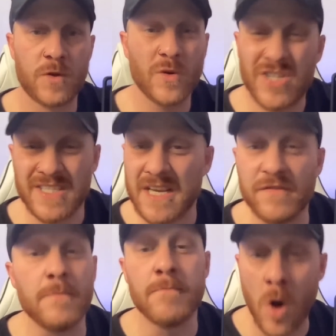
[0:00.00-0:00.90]
which is
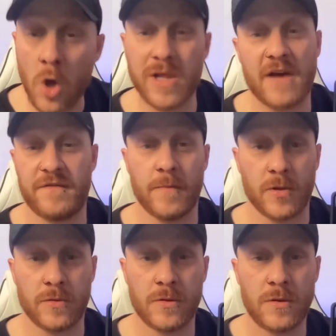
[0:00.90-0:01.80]
even more
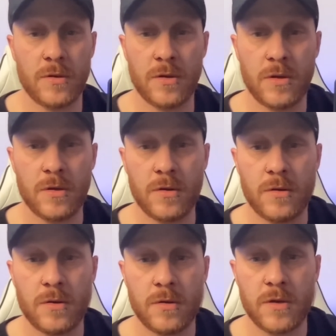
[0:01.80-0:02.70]
laughable.
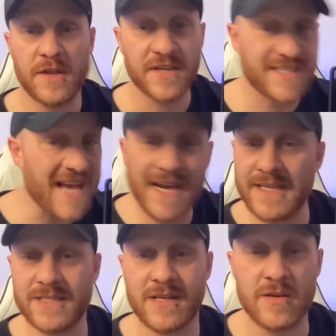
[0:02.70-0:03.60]
And the
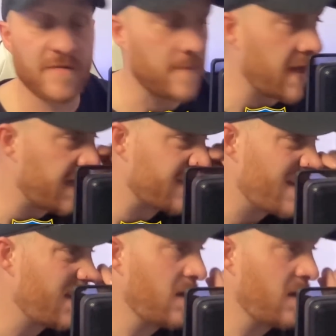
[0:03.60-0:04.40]
signings that you've made,